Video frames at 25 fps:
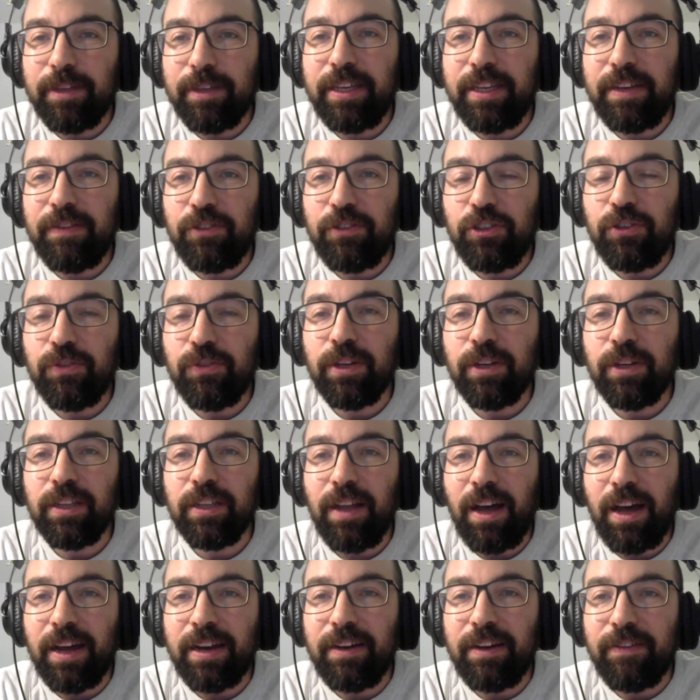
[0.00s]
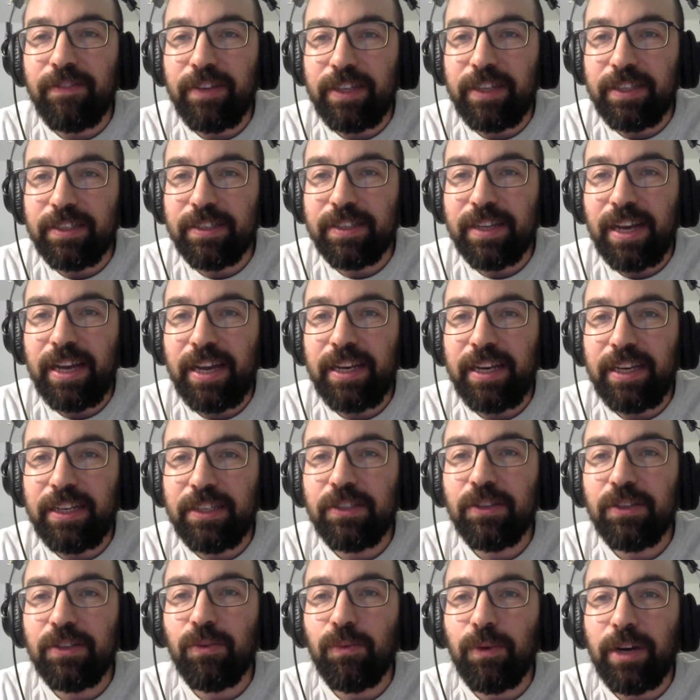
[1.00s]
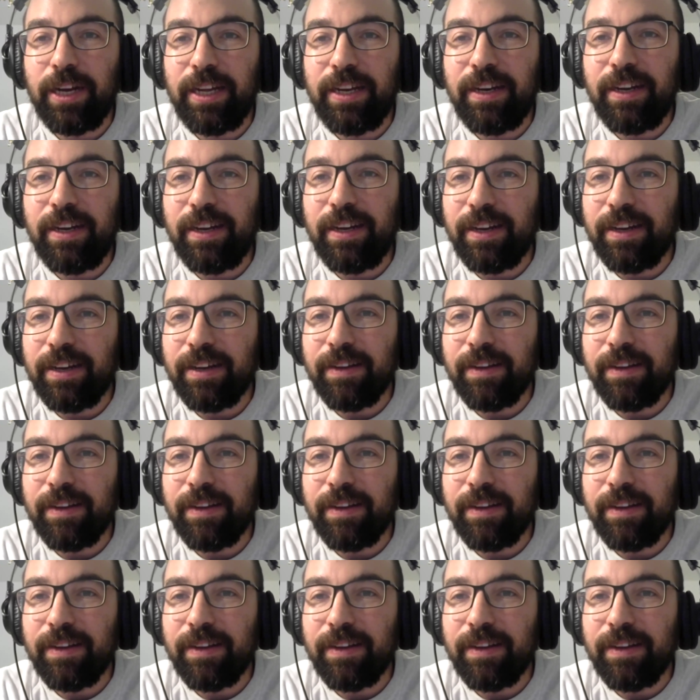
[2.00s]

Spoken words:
gives you a lot of insight into what